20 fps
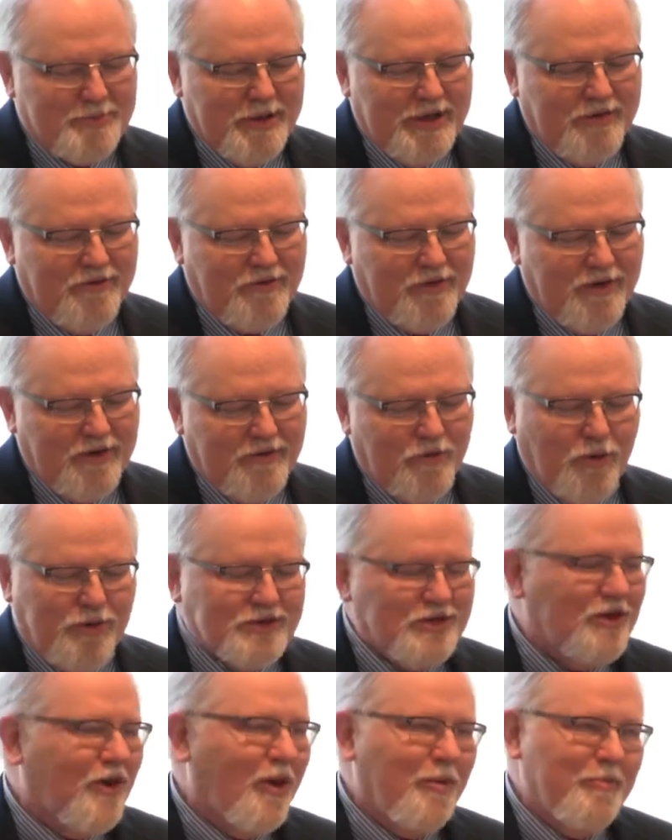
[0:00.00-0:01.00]
But of
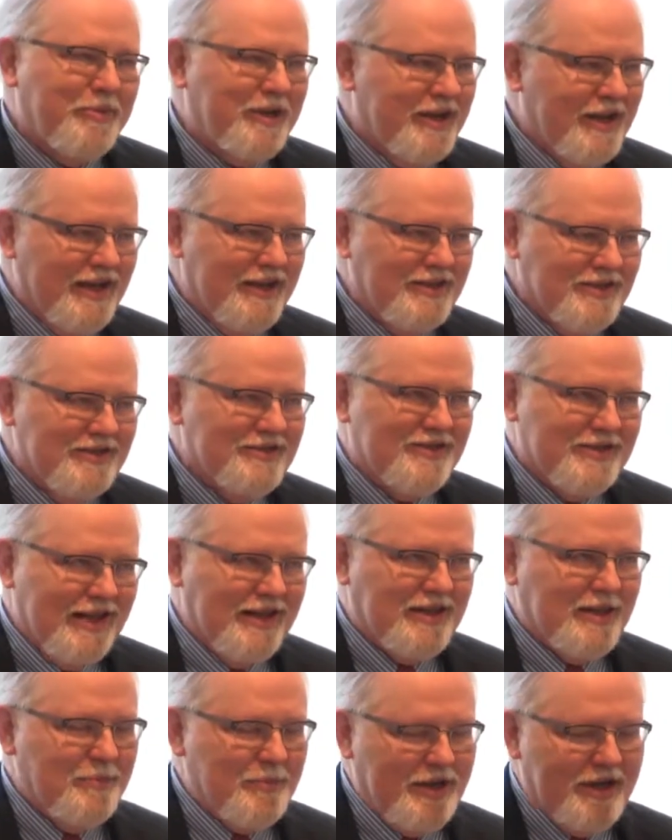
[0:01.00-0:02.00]
course, it all begins
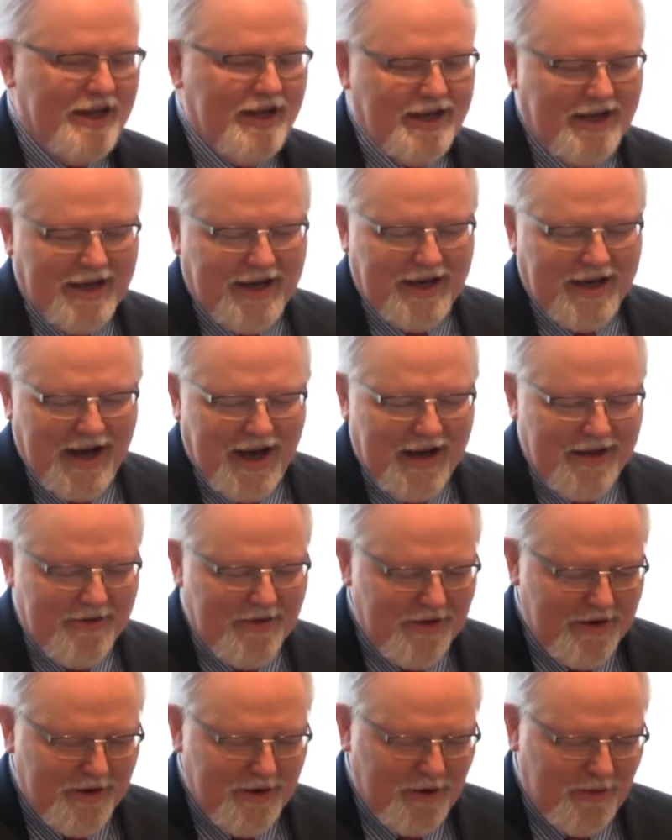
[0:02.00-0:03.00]
at the beginning. And
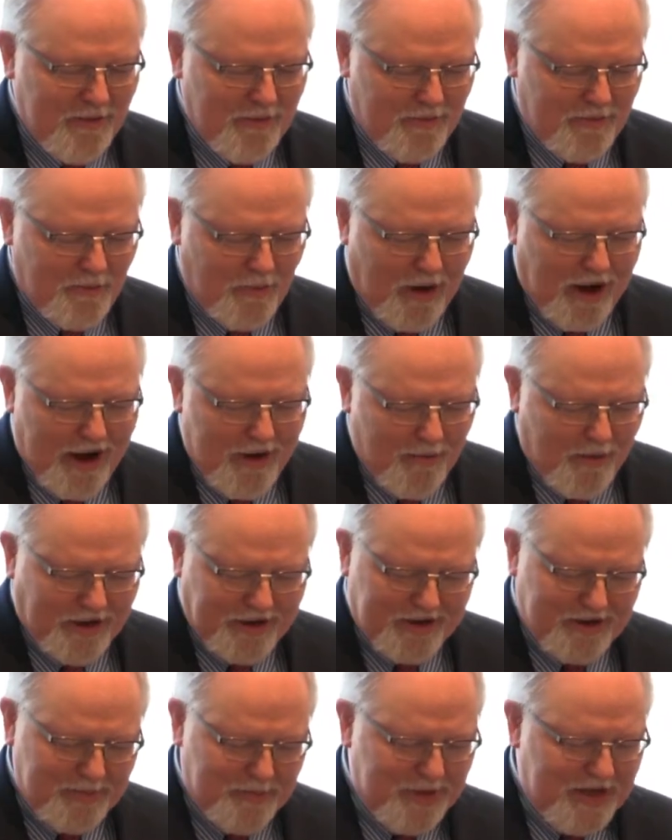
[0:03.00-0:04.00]
I
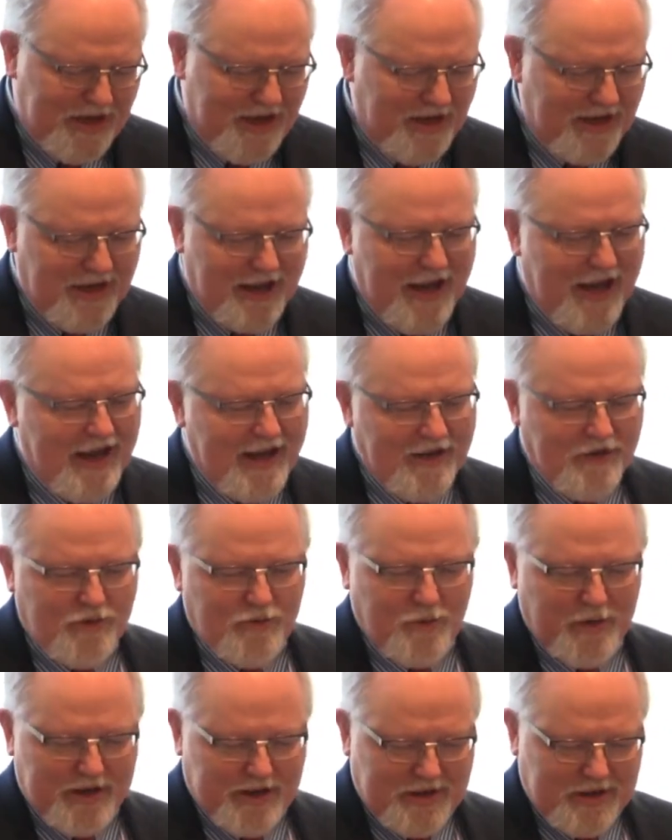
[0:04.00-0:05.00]
wanted to begin and
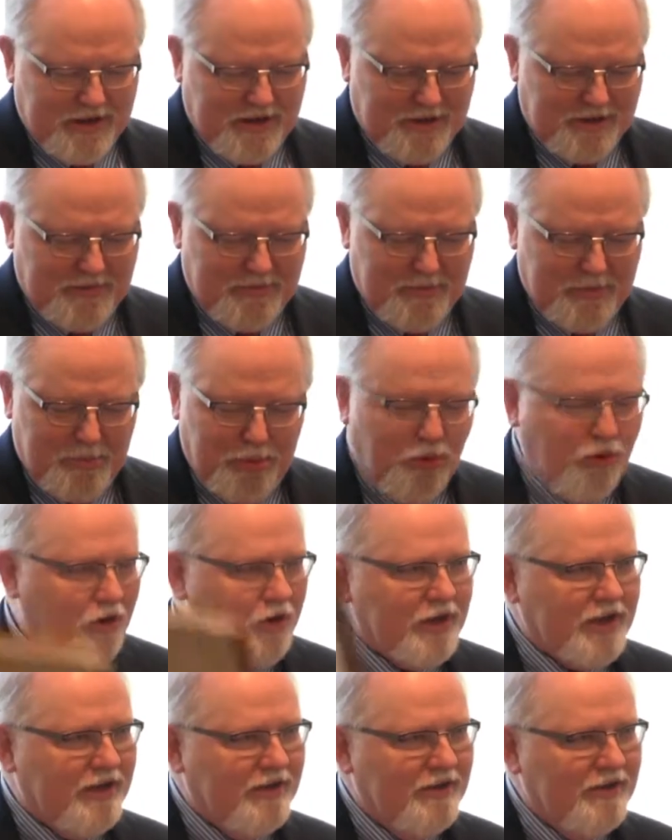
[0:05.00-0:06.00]
end with a
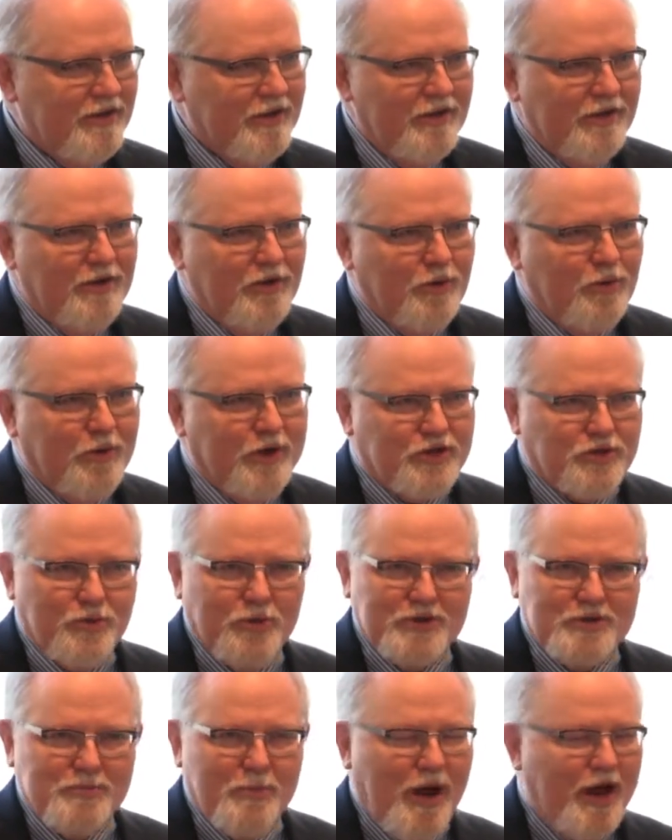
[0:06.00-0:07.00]
book, which
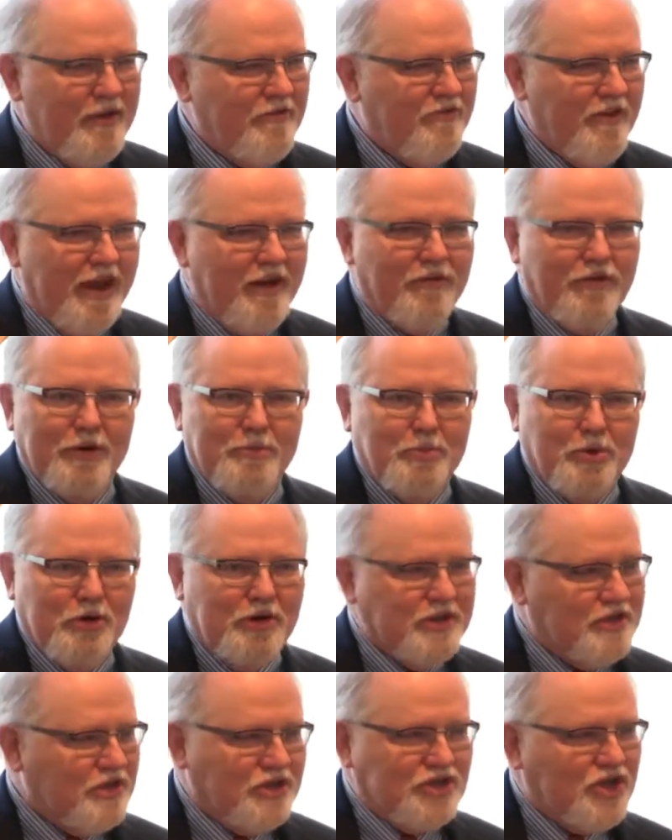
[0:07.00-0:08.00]
was my favorite
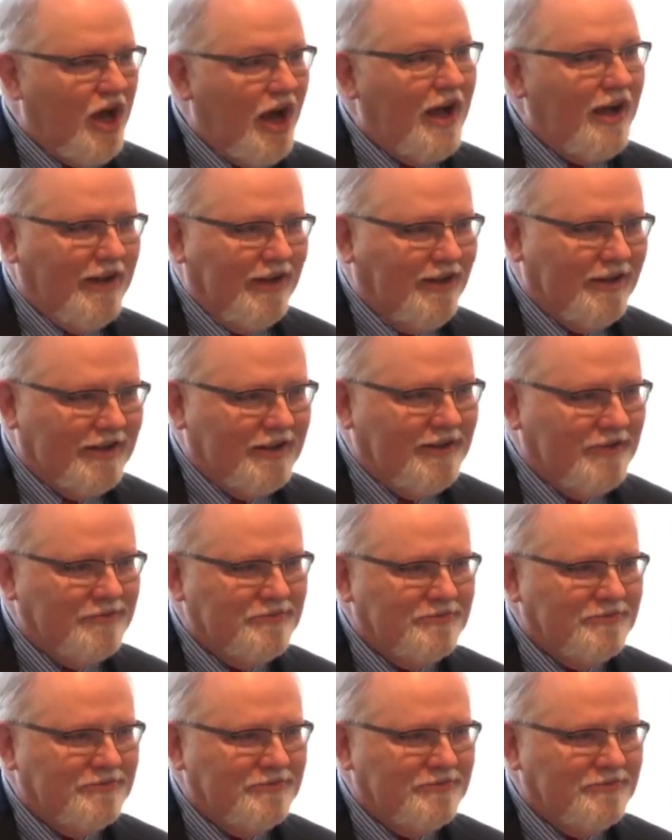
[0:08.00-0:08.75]
book as a child.